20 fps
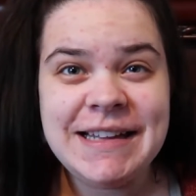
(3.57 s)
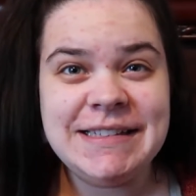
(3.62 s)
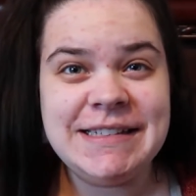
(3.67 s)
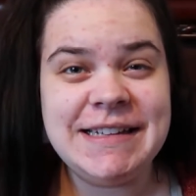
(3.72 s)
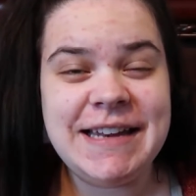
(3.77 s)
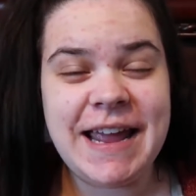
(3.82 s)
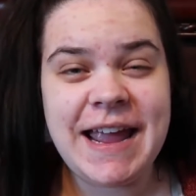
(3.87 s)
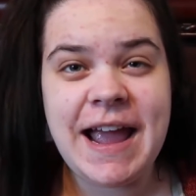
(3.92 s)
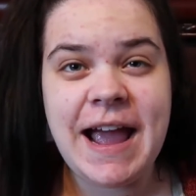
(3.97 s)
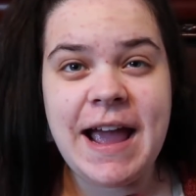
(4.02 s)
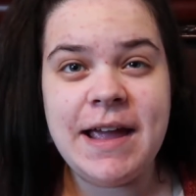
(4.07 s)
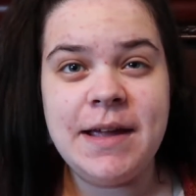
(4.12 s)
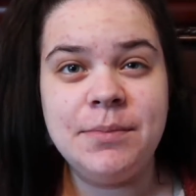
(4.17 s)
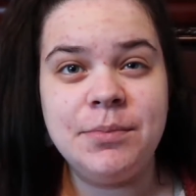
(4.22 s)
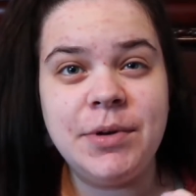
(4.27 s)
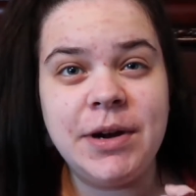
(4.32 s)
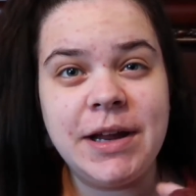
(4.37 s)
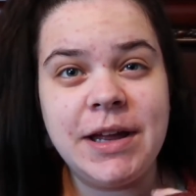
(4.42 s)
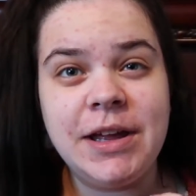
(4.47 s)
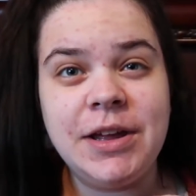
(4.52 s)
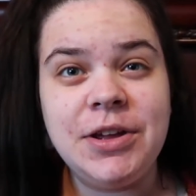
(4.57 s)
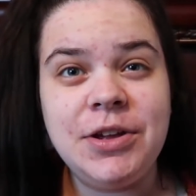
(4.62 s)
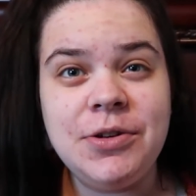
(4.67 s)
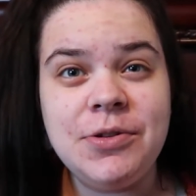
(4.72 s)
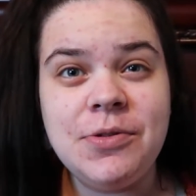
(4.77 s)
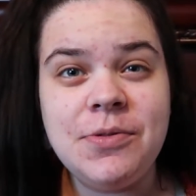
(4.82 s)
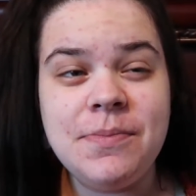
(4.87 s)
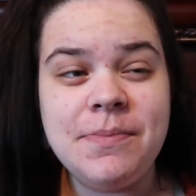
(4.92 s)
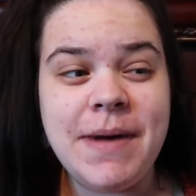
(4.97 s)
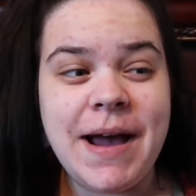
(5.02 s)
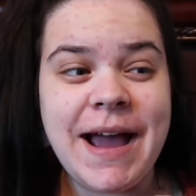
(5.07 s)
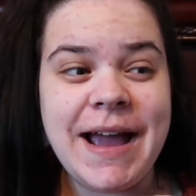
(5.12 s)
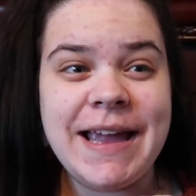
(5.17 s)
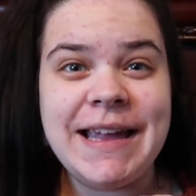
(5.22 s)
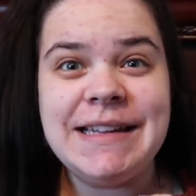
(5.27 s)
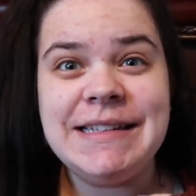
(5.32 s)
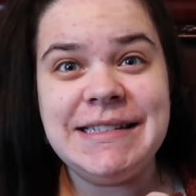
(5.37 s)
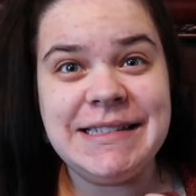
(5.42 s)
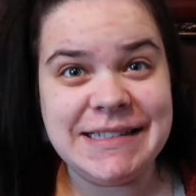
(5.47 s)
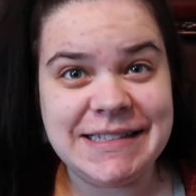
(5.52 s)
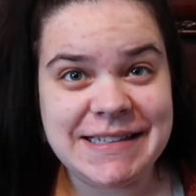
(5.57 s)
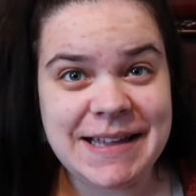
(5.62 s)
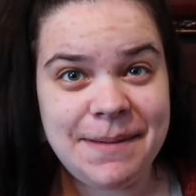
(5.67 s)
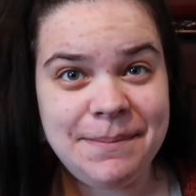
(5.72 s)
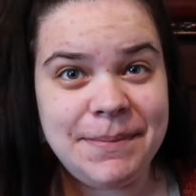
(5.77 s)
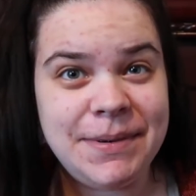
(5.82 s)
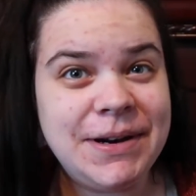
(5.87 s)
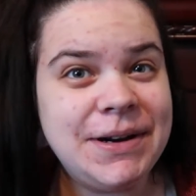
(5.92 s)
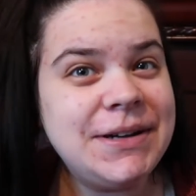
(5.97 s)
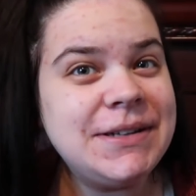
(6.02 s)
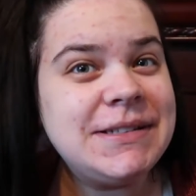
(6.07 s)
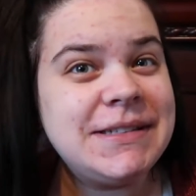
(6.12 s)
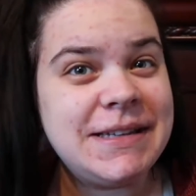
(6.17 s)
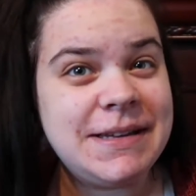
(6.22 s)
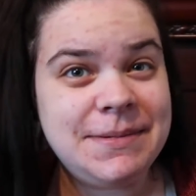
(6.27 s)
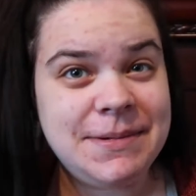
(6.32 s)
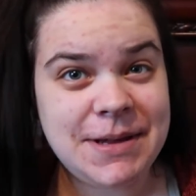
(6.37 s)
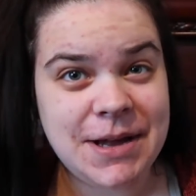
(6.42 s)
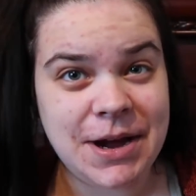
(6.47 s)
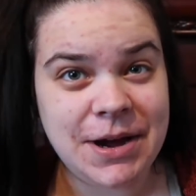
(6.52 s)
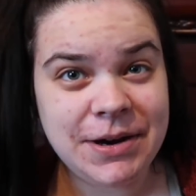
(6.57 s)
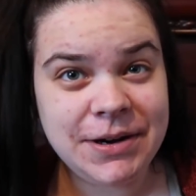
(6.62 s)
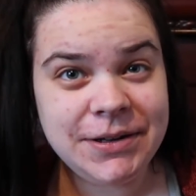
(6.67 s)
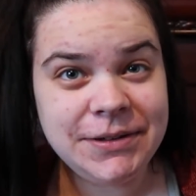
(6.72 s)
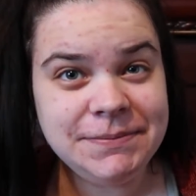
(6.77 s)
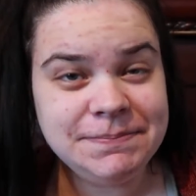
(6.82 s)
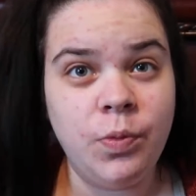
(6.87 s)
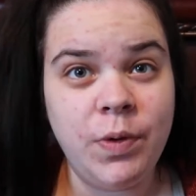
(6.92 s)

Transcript: Today I am bringing you my December TBR,